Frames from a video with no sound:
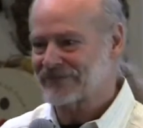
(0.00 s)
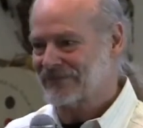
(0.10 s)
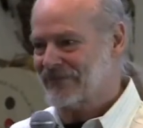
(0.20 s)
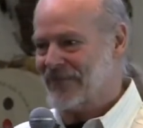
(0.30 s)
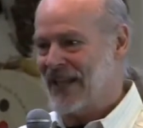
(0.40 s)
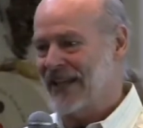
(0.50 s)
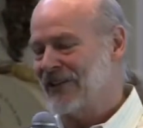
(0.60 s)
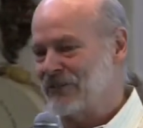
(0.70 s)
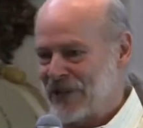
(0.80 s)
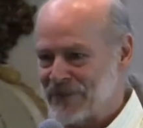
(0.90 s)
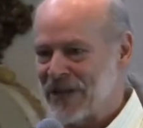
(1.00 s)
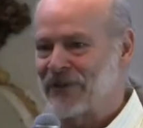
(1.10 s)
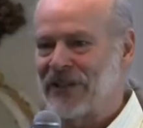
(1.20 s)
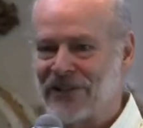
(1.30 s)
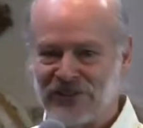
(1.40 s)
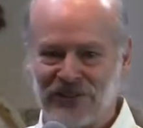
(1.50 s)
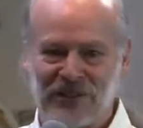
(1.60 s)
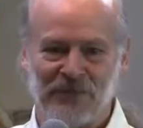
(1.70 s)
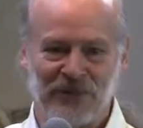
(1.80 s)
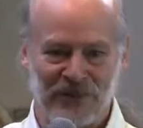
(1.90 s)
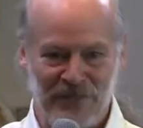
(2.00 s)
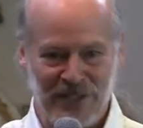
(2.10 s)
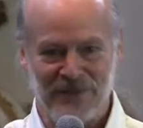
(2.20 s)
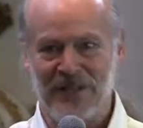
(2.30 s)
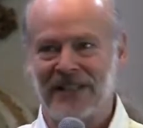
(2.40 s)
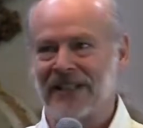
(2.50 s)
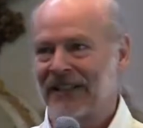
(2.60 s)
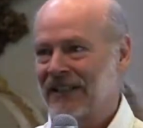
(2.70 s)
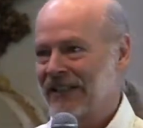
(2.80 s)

And it's me and my relationships, and me and my